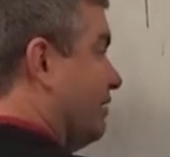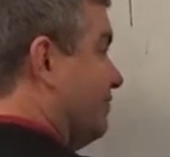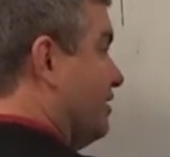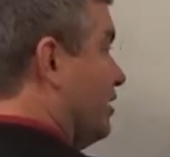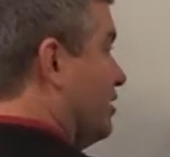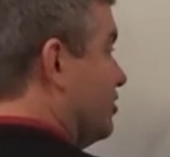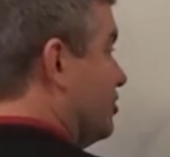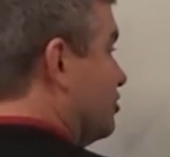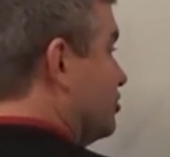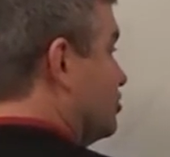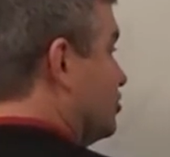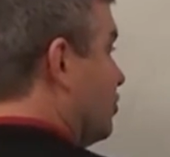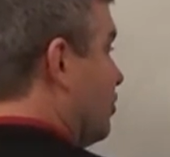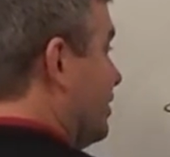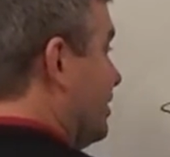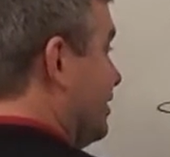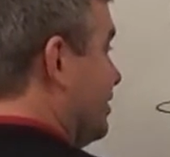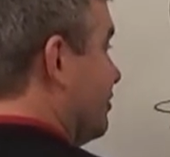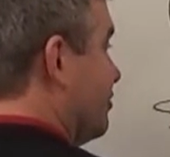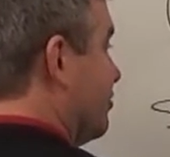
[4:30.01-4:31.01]

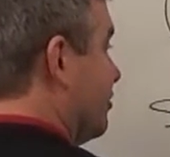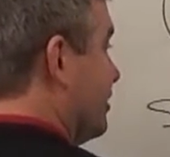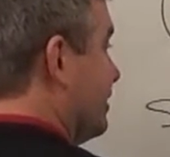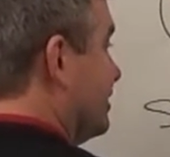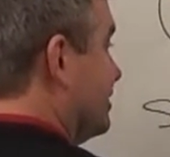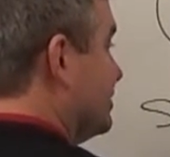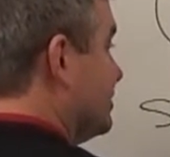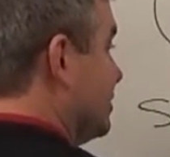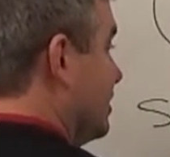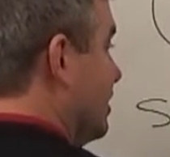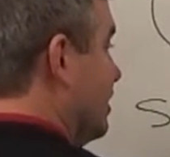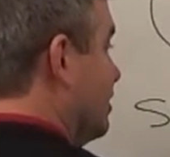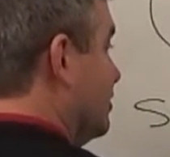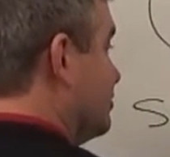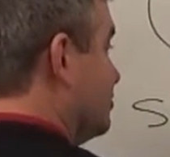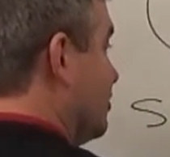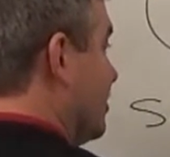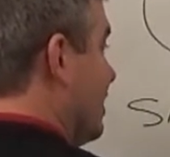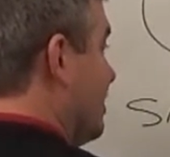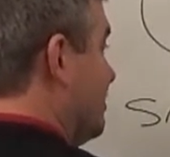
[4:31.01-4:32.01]
120 degrees.
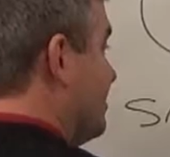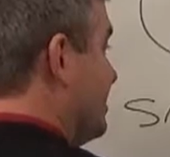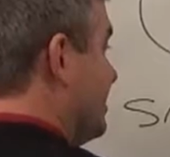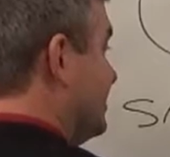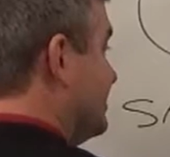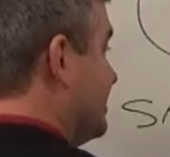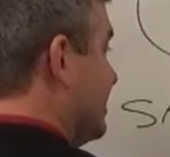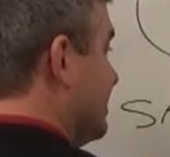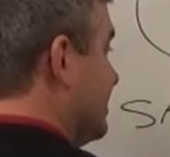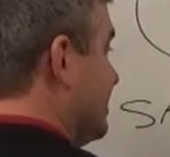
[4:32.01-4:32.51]
So that means that